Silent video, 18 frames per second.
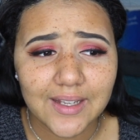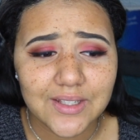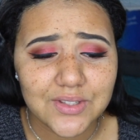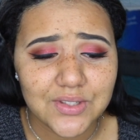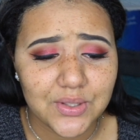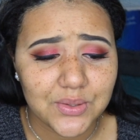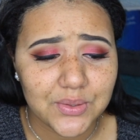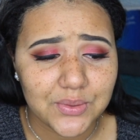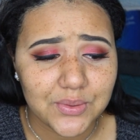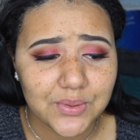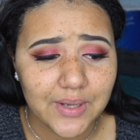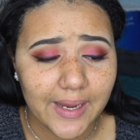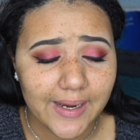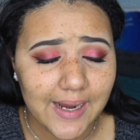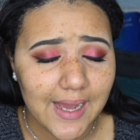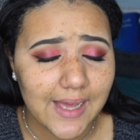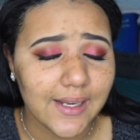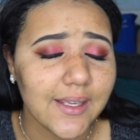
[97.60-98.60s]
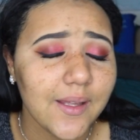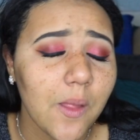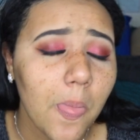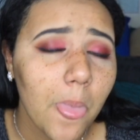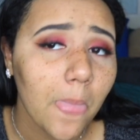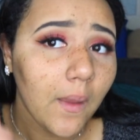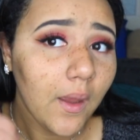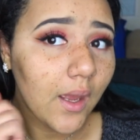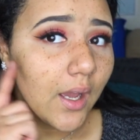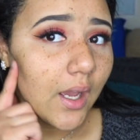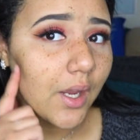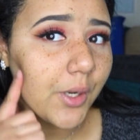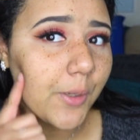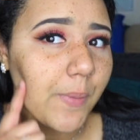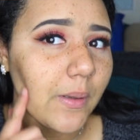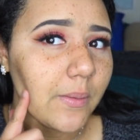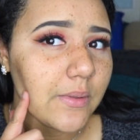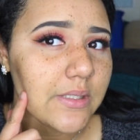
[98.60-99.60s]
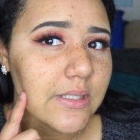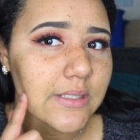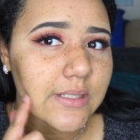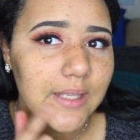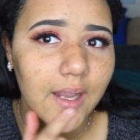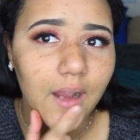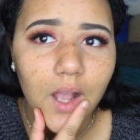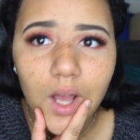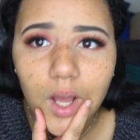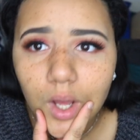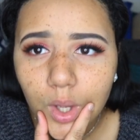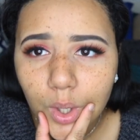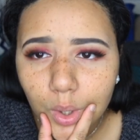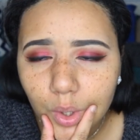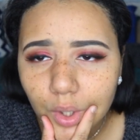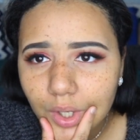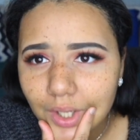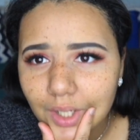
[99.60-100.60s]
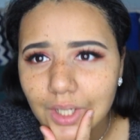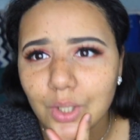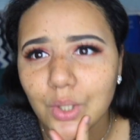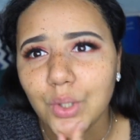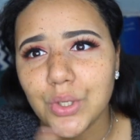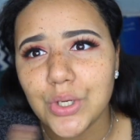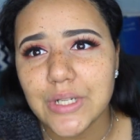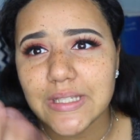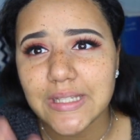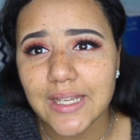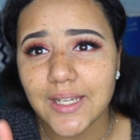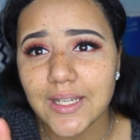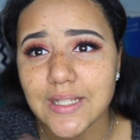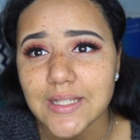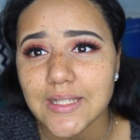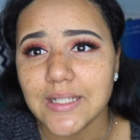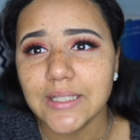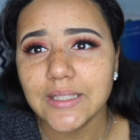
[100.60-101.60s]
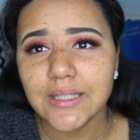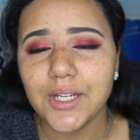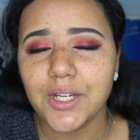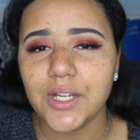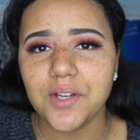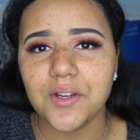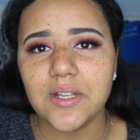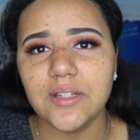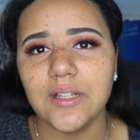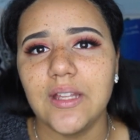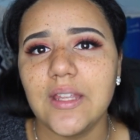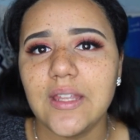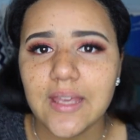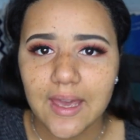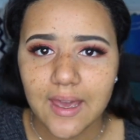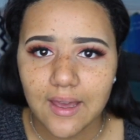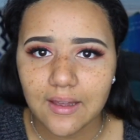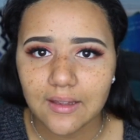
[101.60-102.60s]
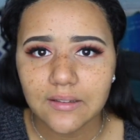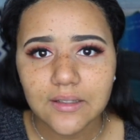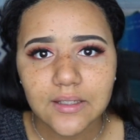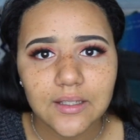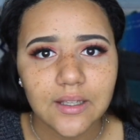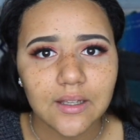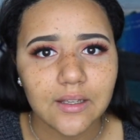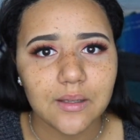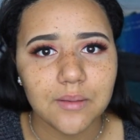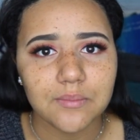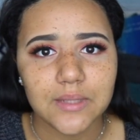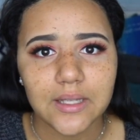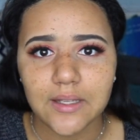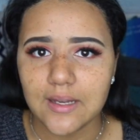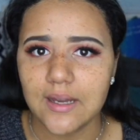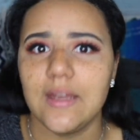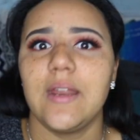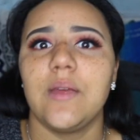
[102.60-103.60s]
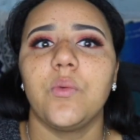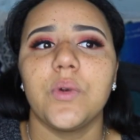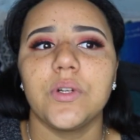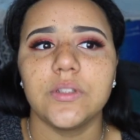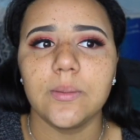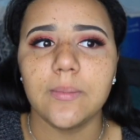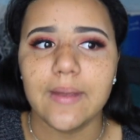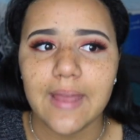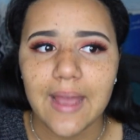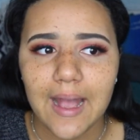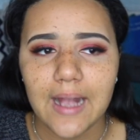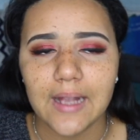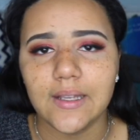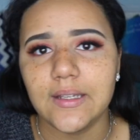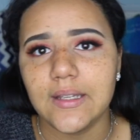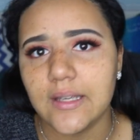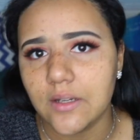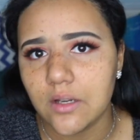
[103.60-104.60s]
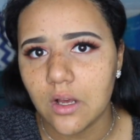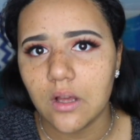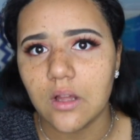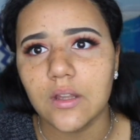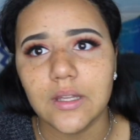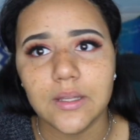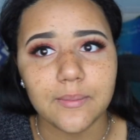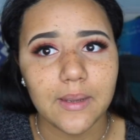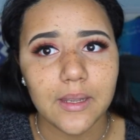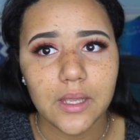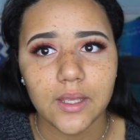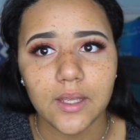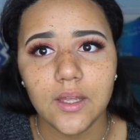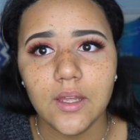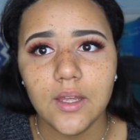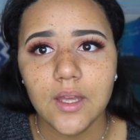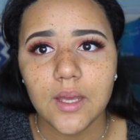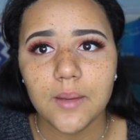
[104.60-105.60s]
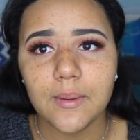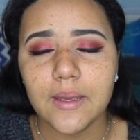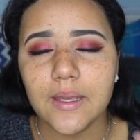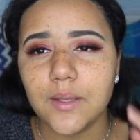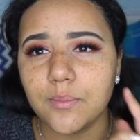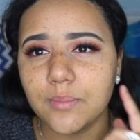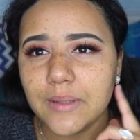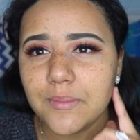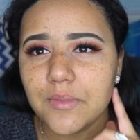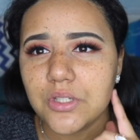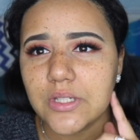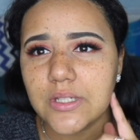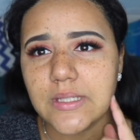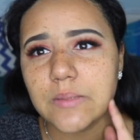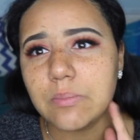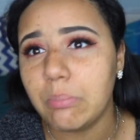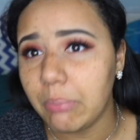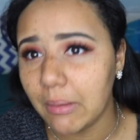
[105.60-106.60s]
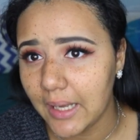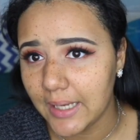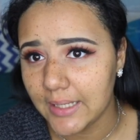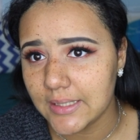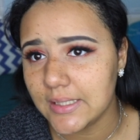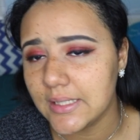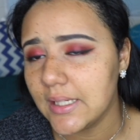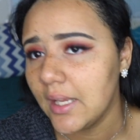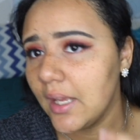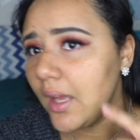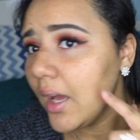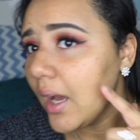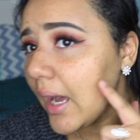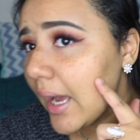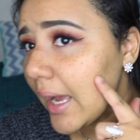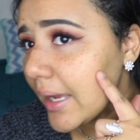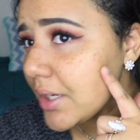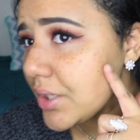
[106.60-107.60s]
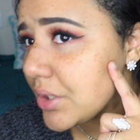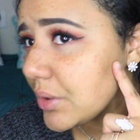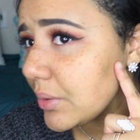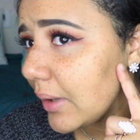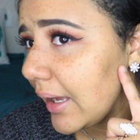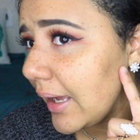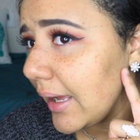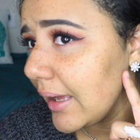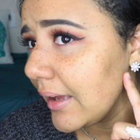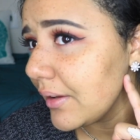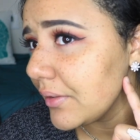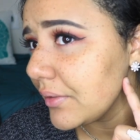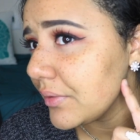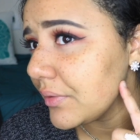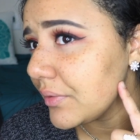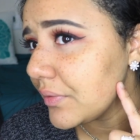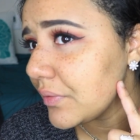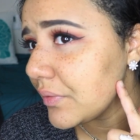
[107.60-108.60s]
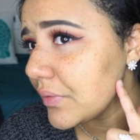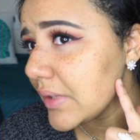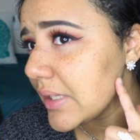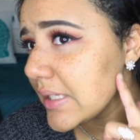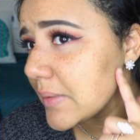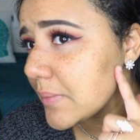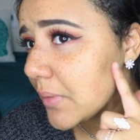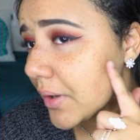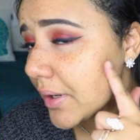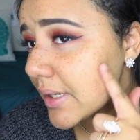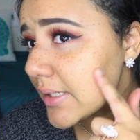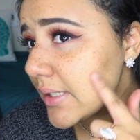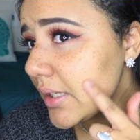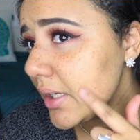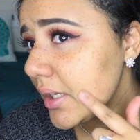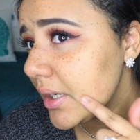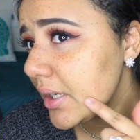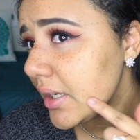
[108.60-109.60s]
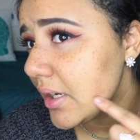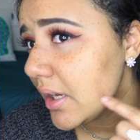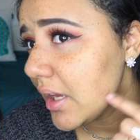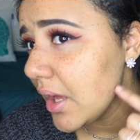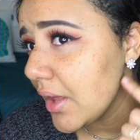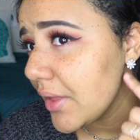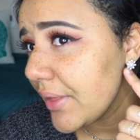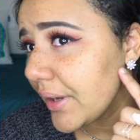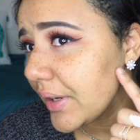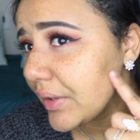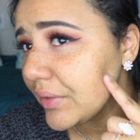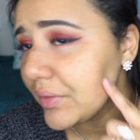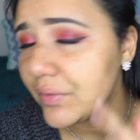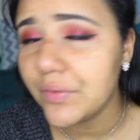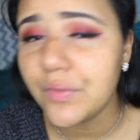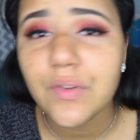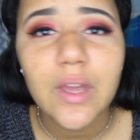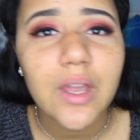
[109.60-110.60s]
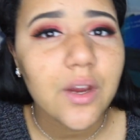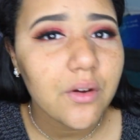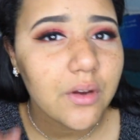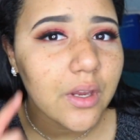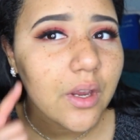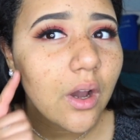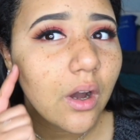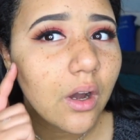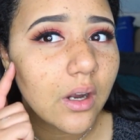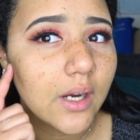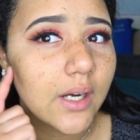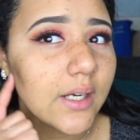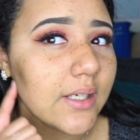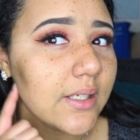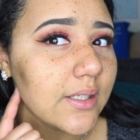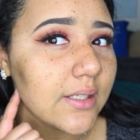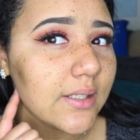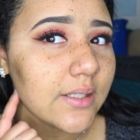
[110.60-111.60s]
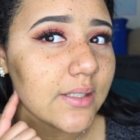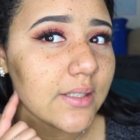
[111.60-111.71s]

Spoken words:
So I got it. You're probably just like, oh, Nicole, your skin is clear and everything. Yeah, thank God I worked on my acne and all, and my blemishes, but I do have these marks here that are very hard